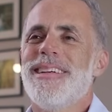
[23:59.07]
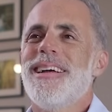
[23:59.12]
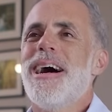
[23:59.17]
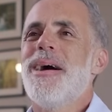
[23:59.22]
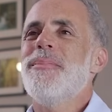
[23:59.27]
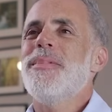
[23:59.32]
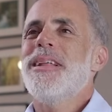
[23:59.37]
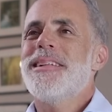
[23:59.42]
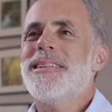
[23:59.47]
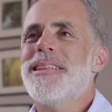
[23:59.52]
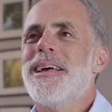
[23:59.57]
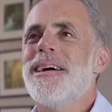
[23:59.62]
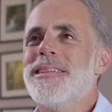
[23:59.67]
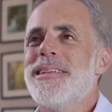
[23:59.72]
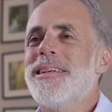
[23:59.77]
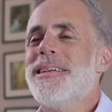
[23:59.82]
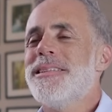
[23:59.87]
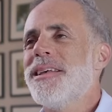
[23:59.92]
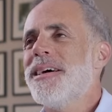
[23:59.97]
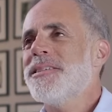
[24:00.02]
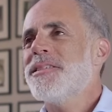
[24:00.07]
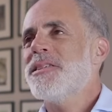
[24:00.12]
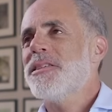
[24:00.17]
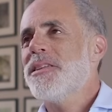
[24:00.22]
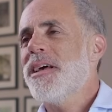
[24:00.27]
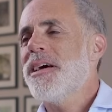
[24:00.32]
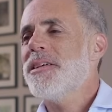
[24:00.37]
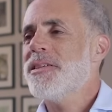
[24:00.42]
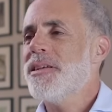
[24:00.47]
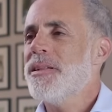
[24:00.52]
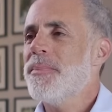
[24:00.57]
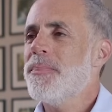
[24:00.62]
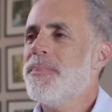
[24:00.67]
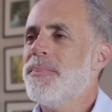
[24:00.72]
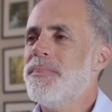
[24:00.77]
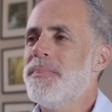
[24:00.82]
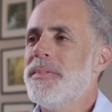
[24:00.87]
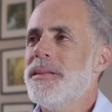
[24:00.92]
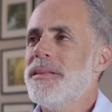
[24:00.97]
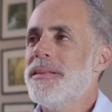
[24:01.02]
I mean, it does in
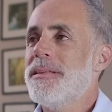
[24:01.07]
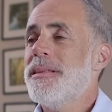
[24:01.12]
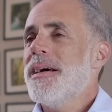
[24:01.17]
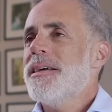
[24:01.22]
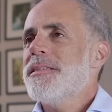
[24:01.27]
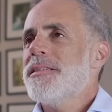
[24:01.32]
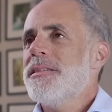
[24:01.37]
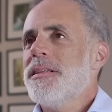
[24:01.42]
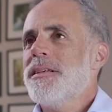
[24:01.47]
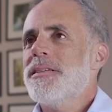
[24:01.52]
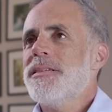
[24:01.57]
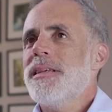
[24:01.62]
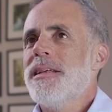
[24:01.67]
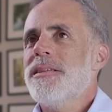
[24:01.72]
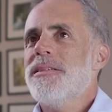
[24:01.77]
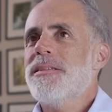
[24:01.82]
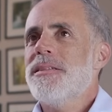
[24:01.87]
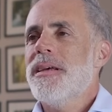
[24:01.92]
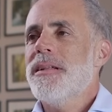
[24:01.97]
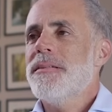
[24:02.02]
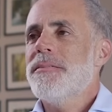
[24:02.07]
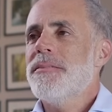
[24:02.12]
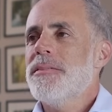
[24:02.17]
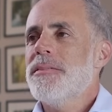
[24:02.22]
the sense that